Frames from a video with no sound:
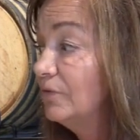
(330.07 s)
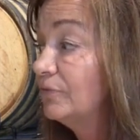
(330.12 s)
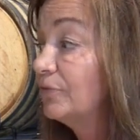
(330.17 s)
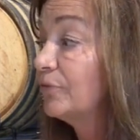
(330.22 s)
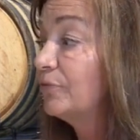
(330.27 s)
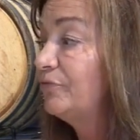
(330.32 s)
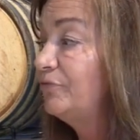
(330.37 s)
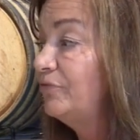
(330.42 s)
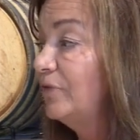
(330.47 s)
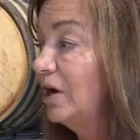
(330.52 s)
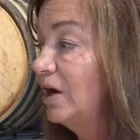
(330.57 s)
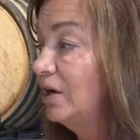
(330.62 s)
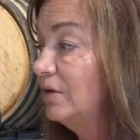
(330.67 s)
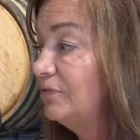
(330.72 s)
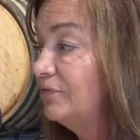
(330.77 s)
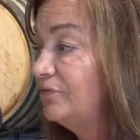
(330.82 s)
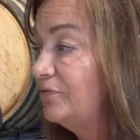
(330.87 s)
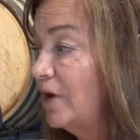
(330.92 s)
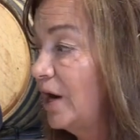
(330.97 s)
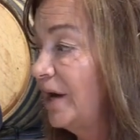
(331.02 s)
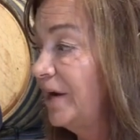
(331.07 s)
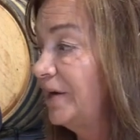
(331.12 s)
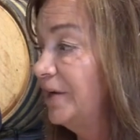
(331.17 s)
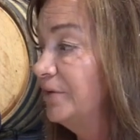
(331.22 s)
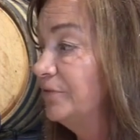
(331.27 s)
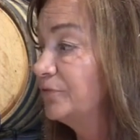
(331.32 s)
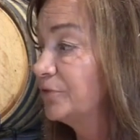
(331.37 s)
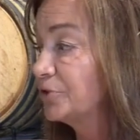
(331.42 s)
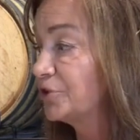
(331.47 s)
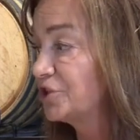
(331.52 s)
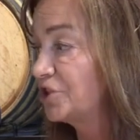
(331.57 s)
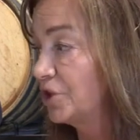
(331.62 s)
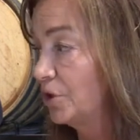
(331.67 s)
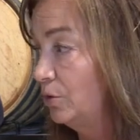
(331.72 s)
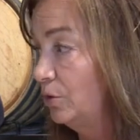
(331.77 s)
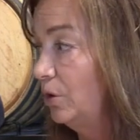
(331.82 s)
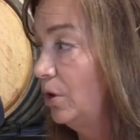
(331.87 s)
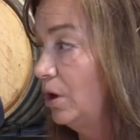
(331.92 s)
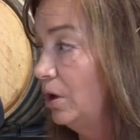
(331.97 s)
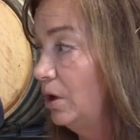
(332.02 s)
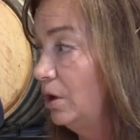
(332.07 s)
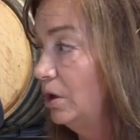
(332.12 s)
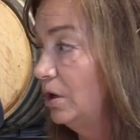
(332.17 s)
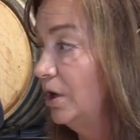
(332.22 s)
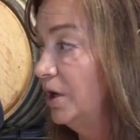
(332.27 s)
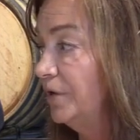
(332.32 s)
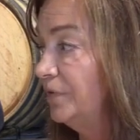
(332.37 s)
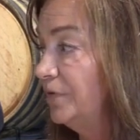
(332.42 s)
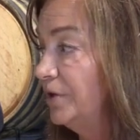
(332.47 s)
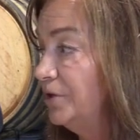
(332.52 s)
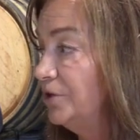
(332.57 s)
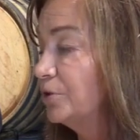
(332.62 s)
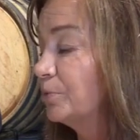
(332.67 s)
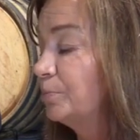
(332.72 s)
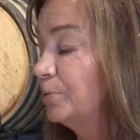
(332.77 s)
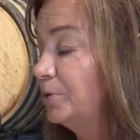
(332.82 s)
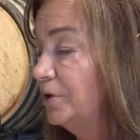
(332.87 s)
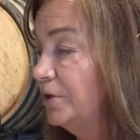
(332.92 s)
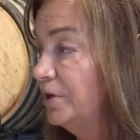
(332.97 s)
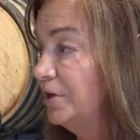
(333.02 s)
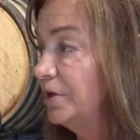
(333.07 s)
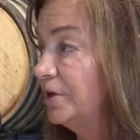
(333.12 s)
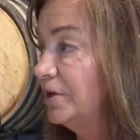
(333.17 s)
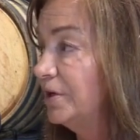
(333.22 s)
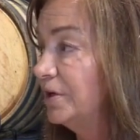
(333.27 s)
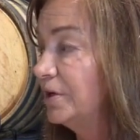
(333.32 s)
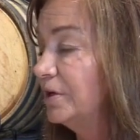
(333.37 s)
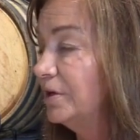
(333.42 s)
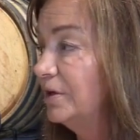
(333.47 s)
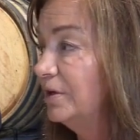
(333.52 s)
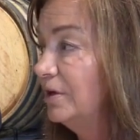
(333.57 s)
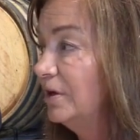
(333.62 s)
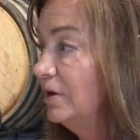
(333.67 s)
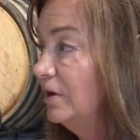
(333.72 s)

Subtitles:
for fighting for so long, and then you're put in a